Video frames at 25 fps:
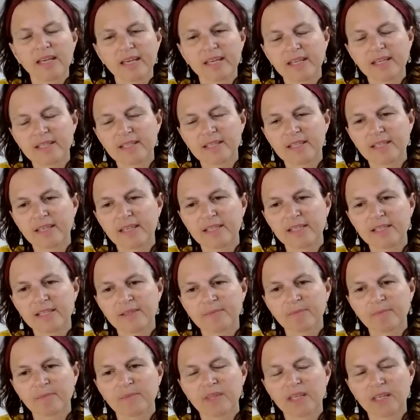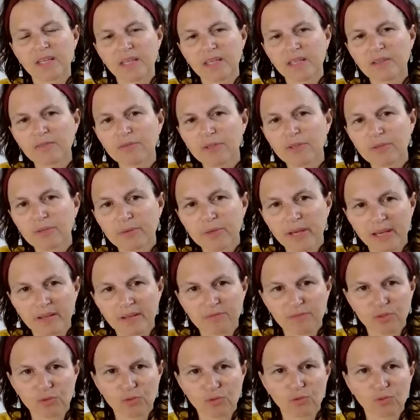is that if you
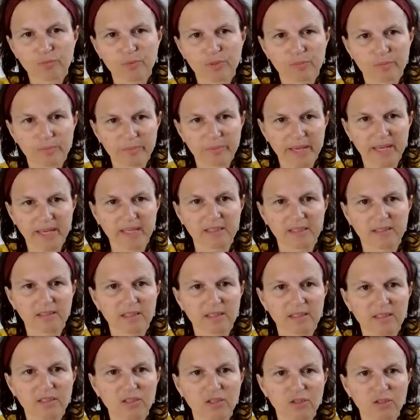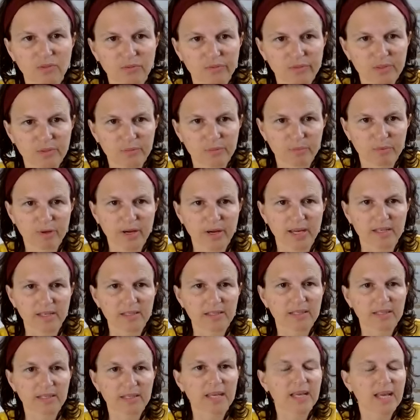have dormant pain that you've
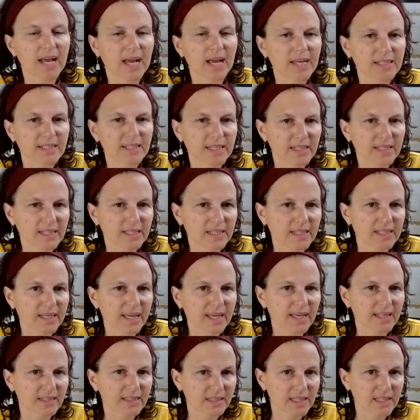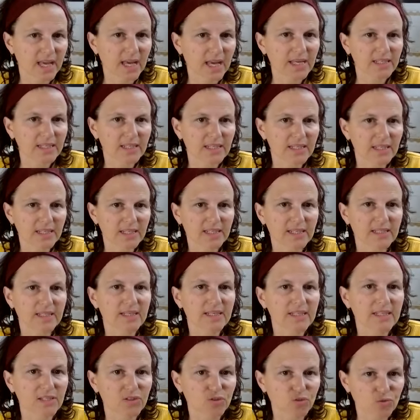suppressed and it can get that
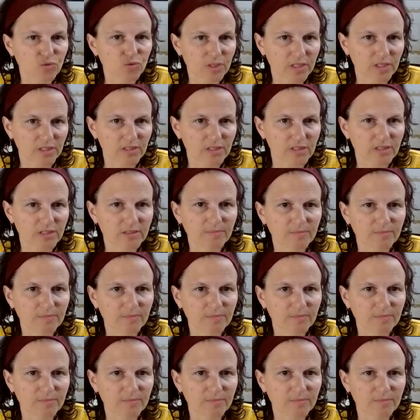easily triggered